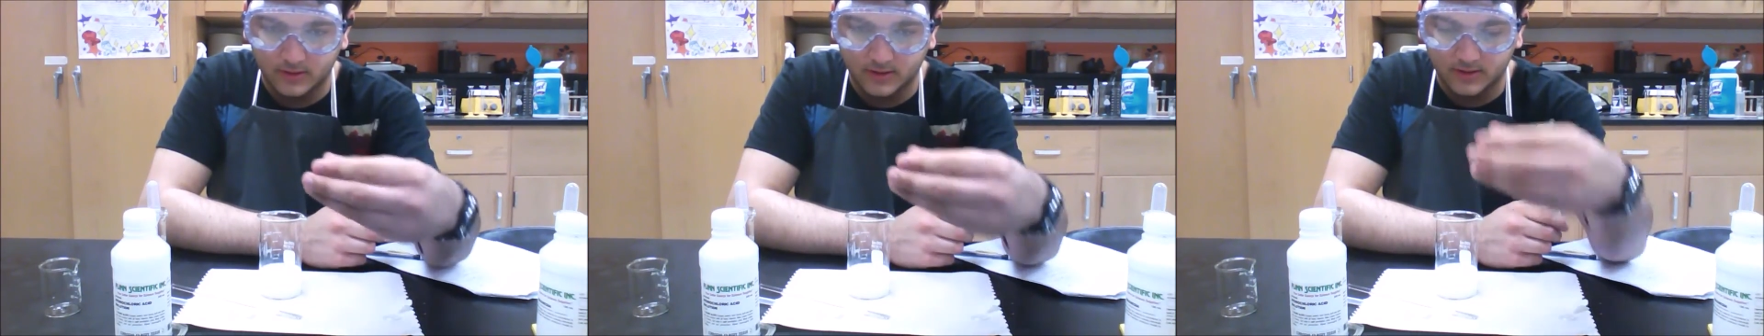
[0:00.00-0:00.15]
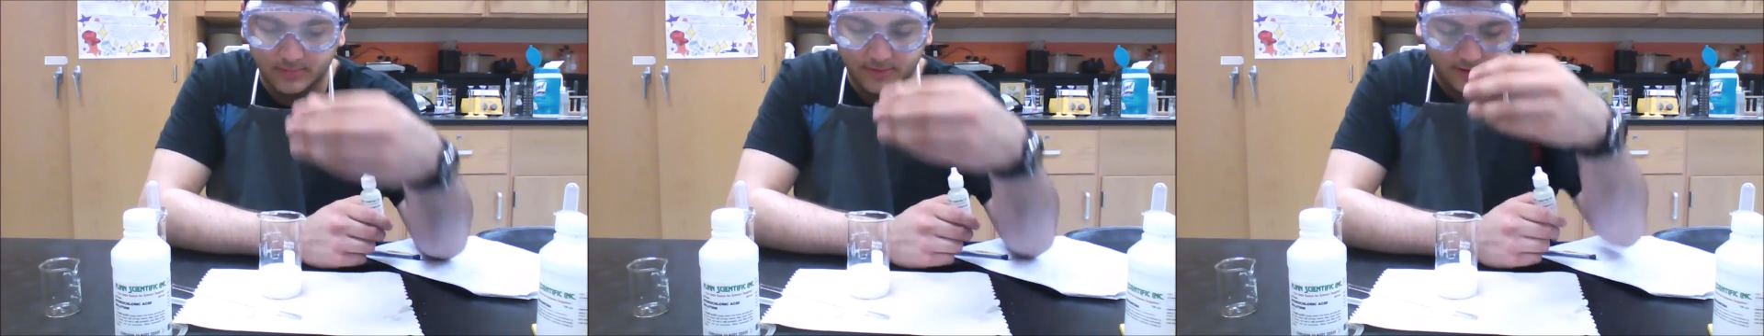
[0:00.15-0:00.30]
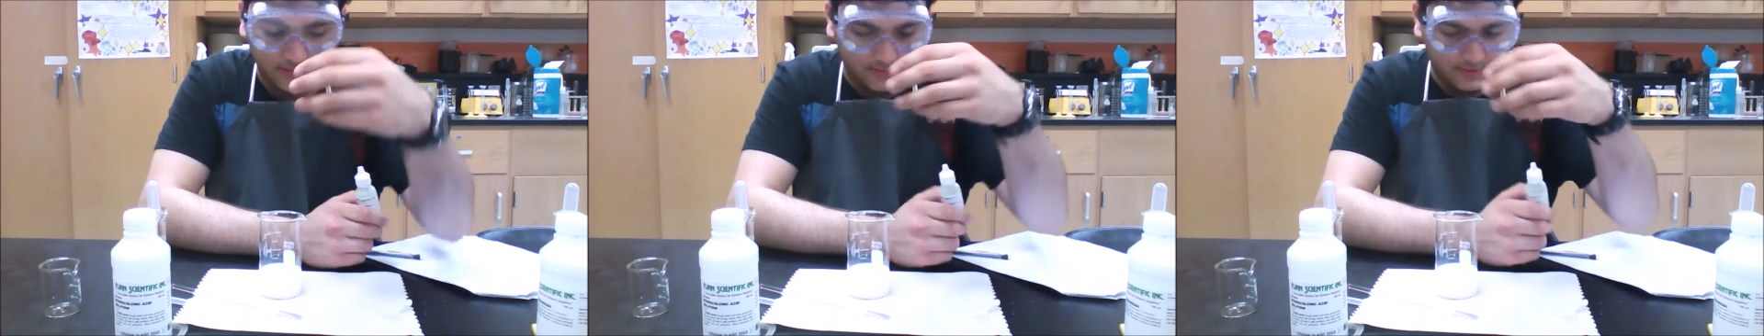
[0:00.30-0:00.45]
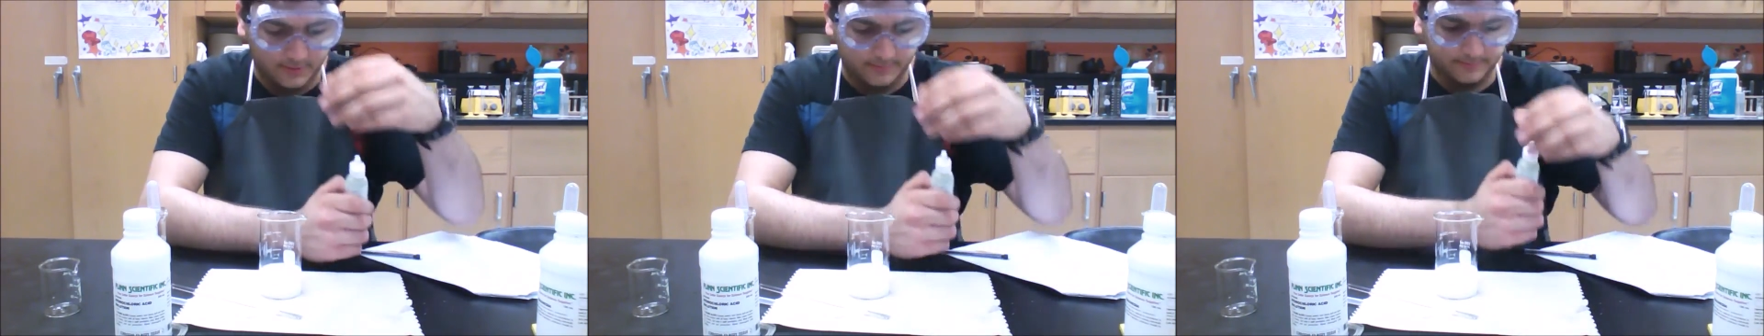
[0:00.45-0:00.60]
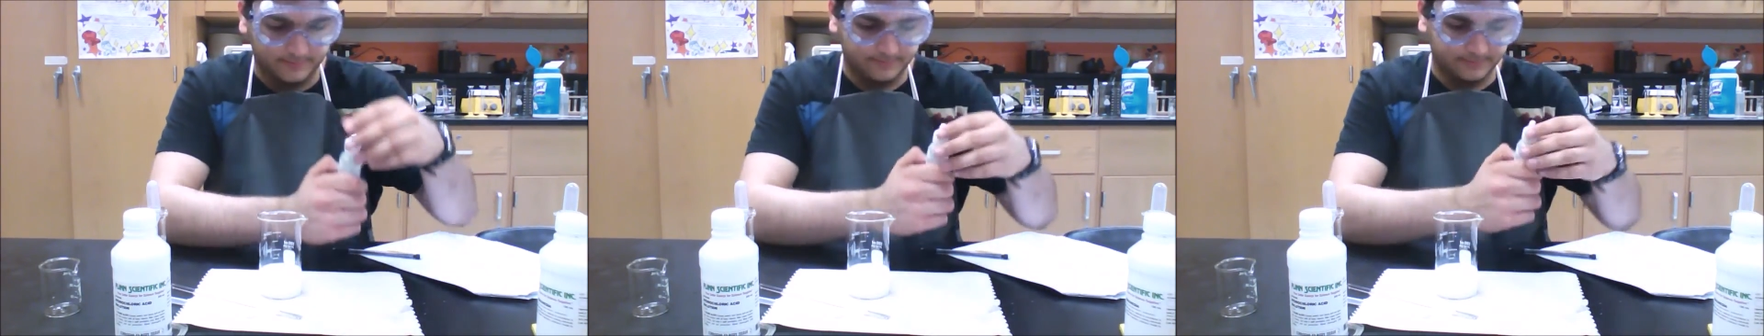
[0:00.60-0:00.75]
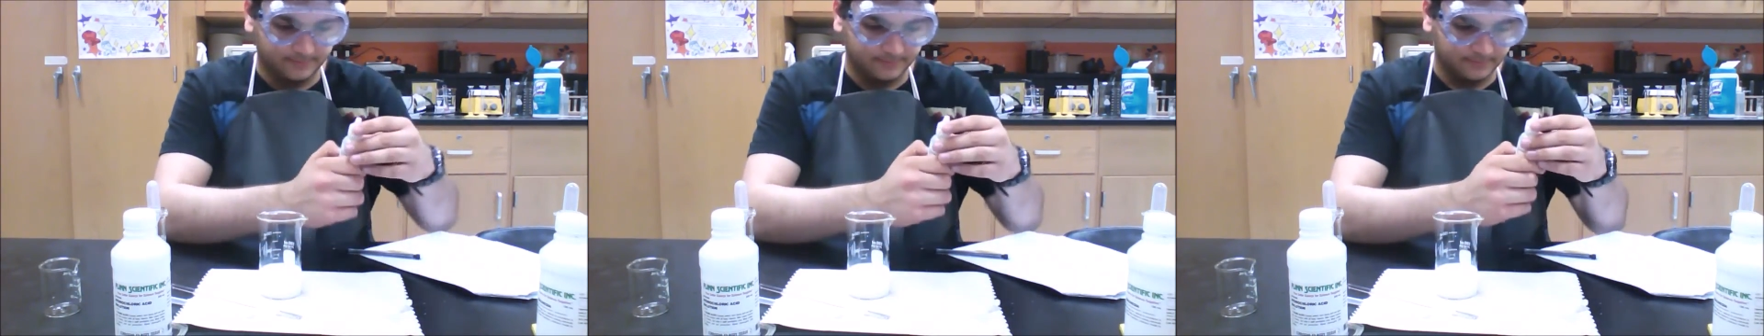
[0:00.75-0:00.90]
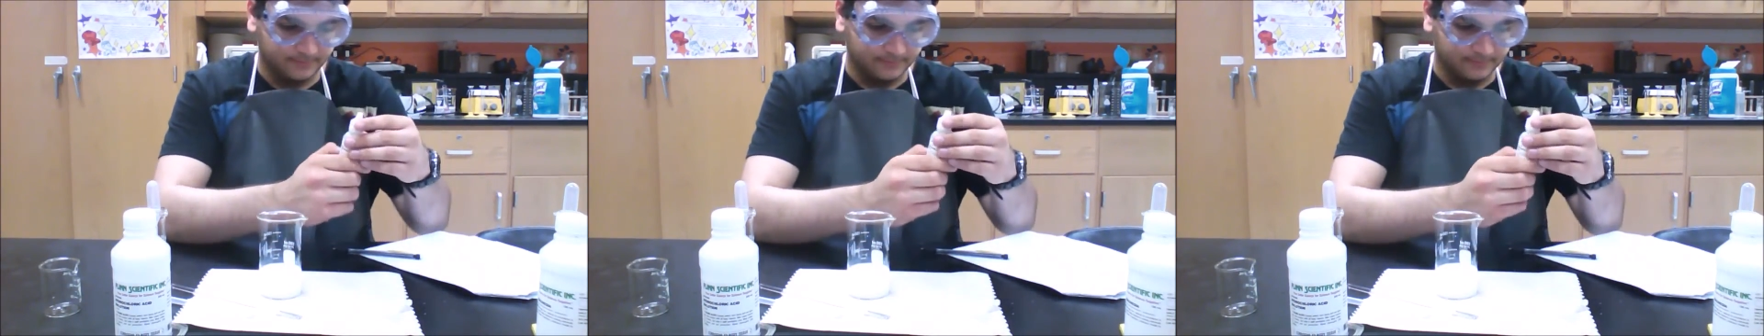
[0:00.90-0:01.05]
experiment.
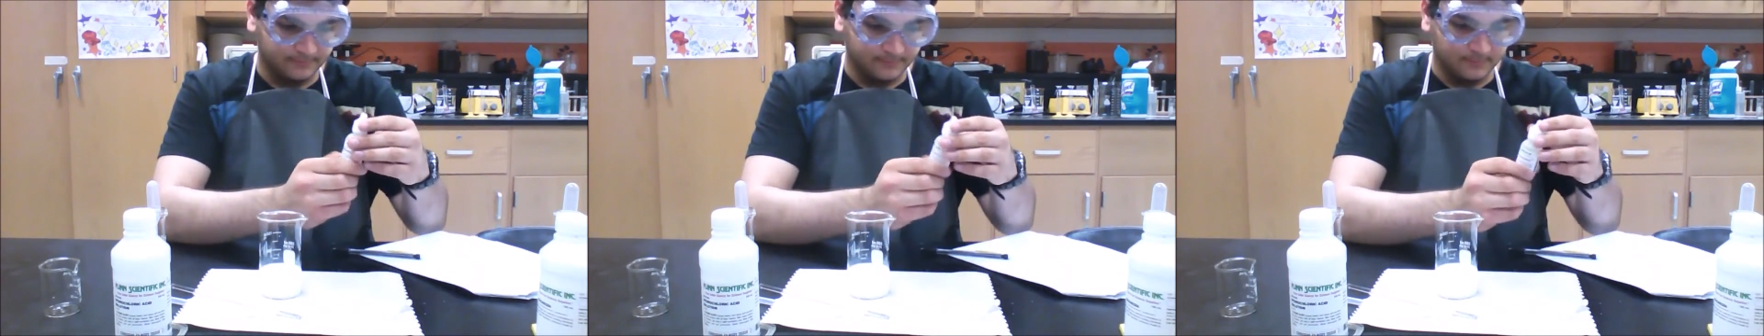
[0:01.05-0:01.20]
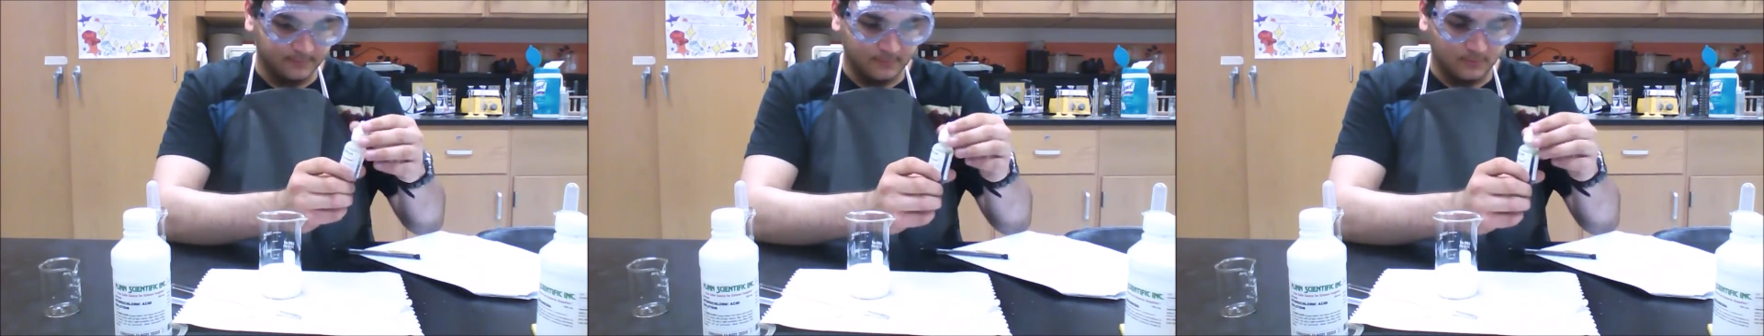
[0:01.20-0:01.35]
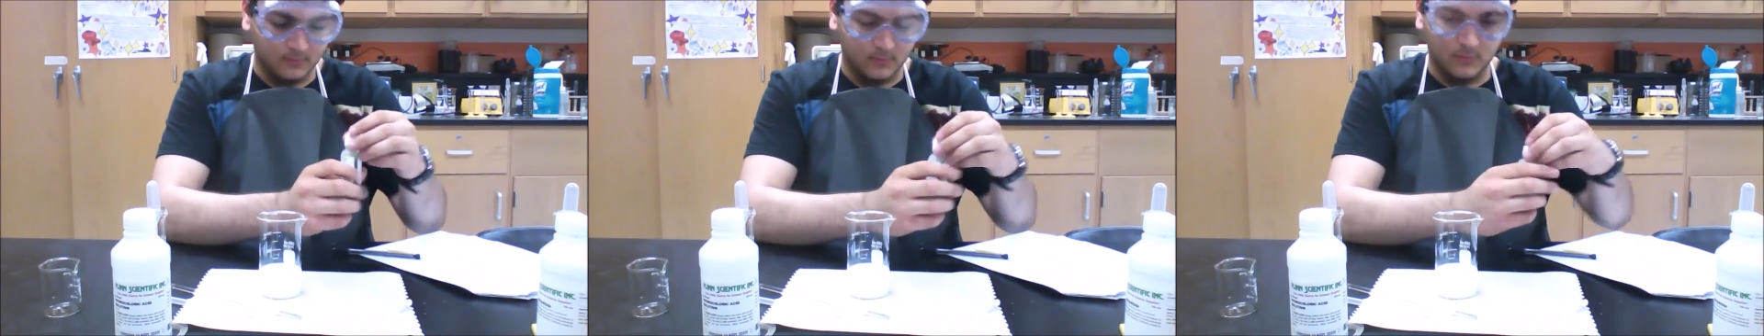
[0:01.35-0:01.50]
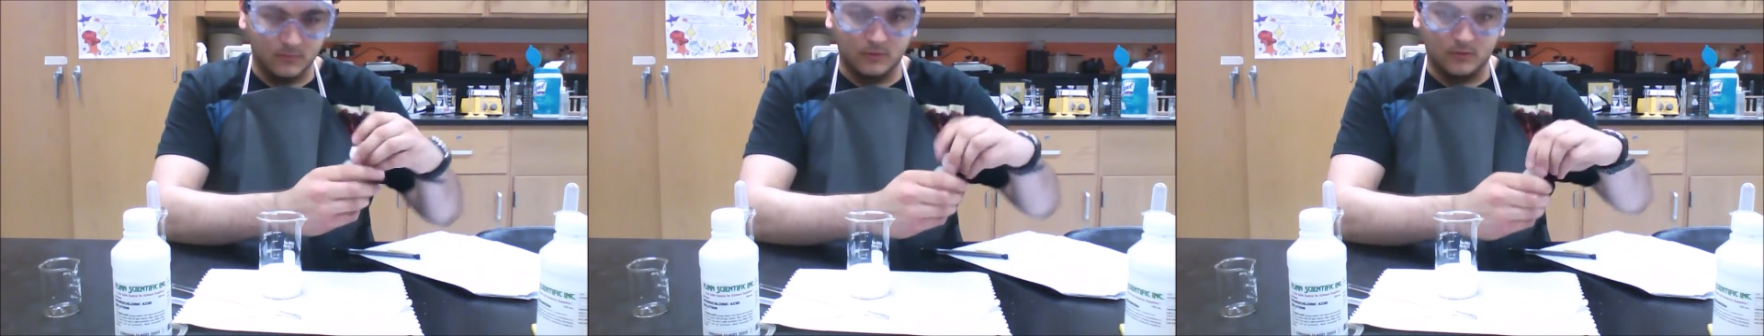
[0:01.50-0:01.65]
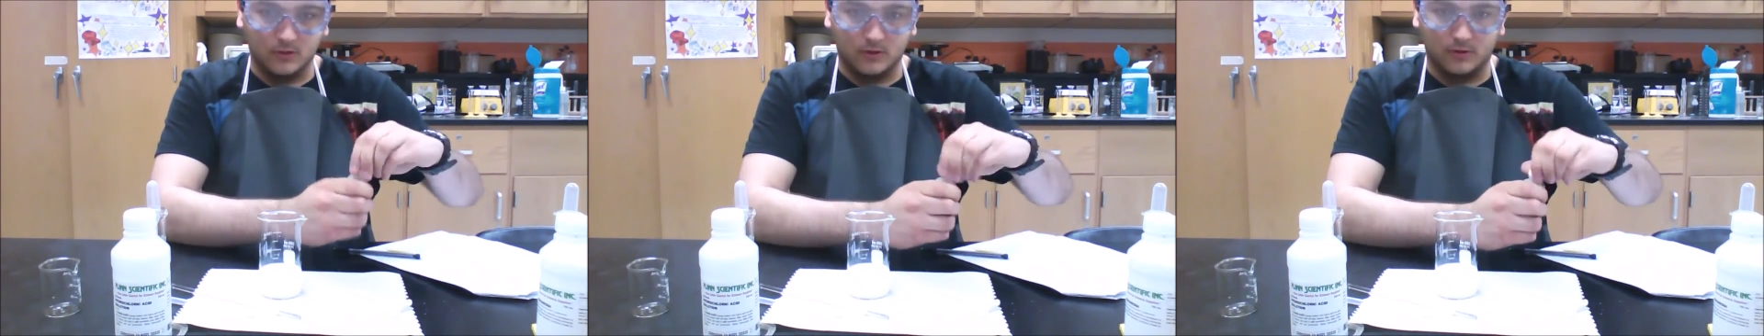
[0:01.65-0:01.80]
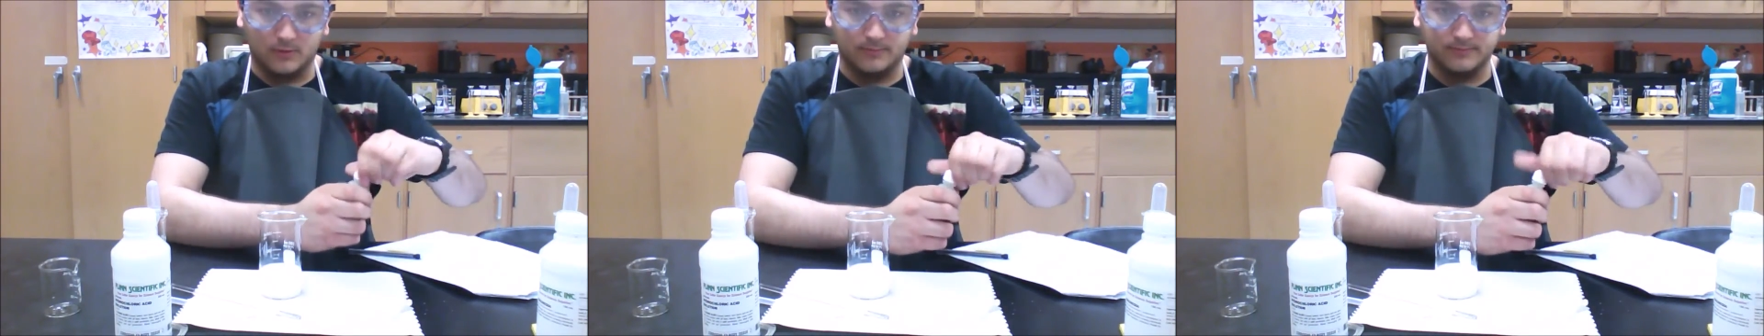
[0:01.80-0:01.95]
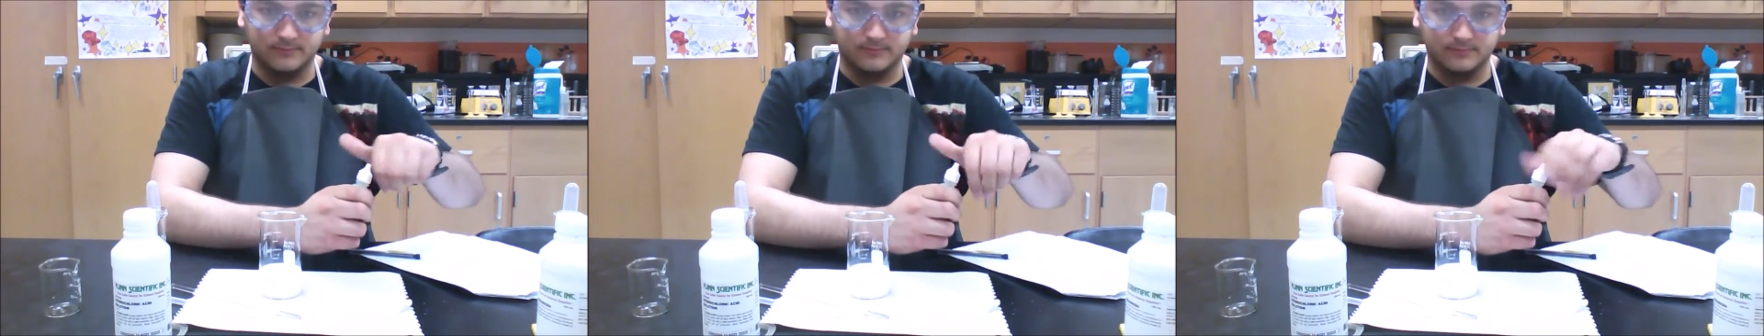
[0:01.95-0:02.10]
So,